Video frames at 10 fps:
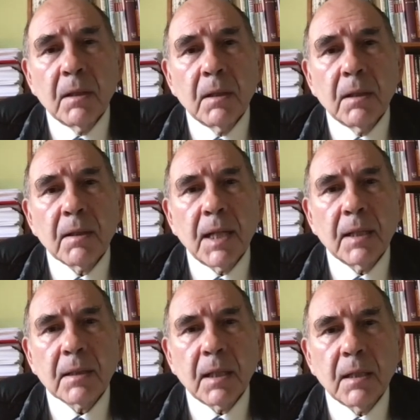
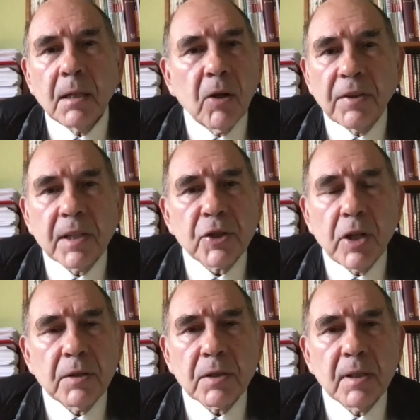that a Gothic
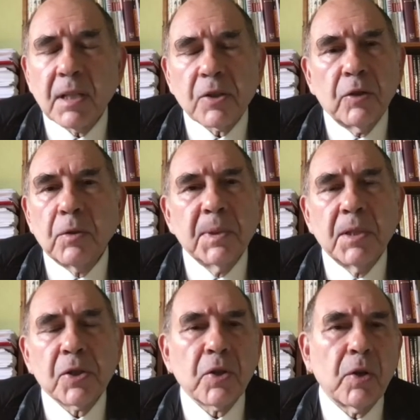church that's going to be
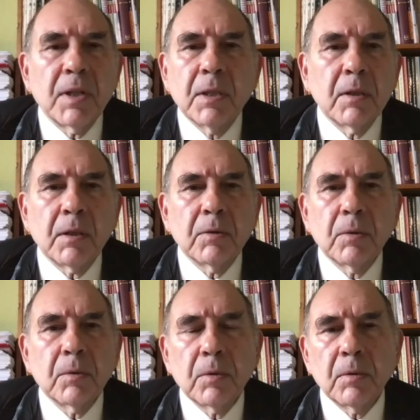destroyed in order
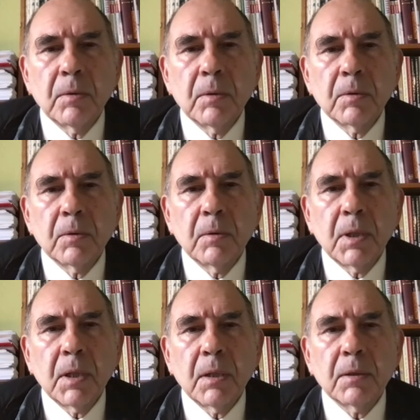
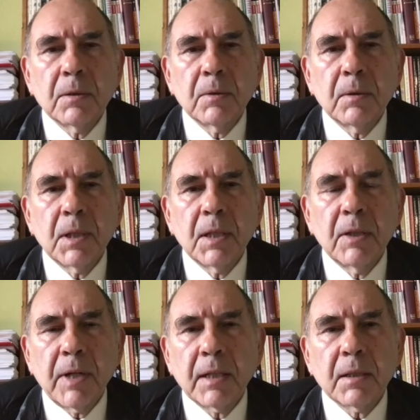to
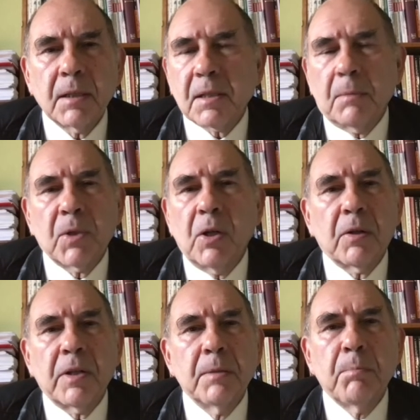erect some
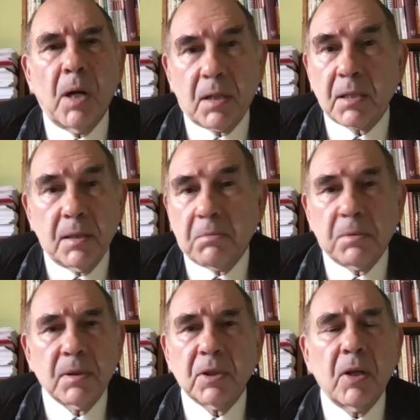concrete box that's
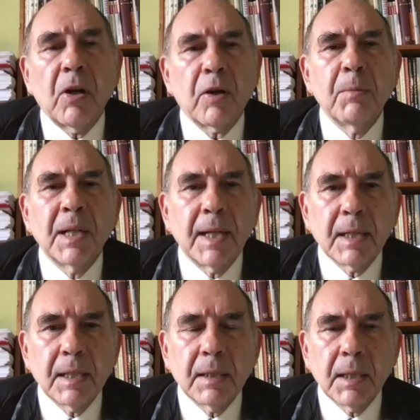horribly
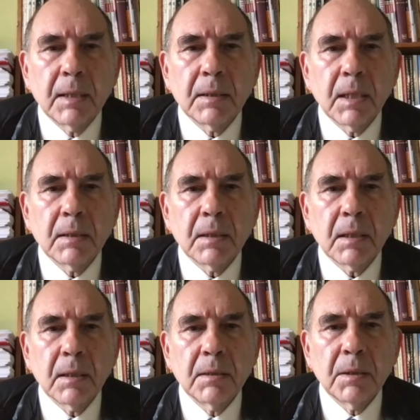ugly
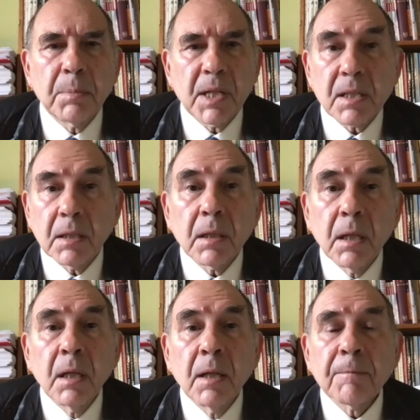and depressing.
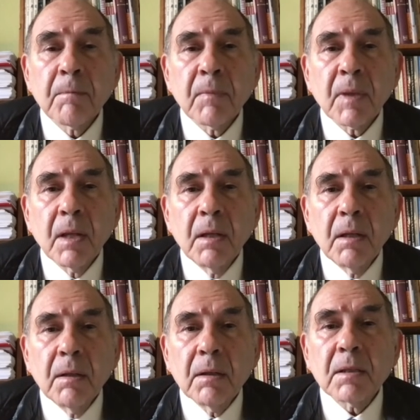
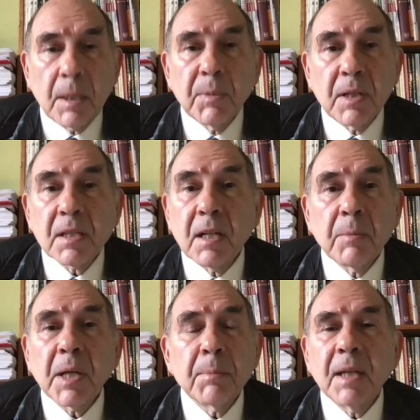Somebody's going to
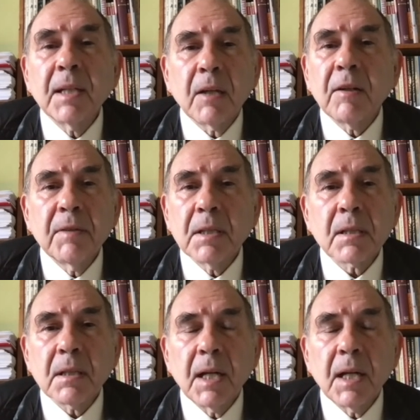make money out of this.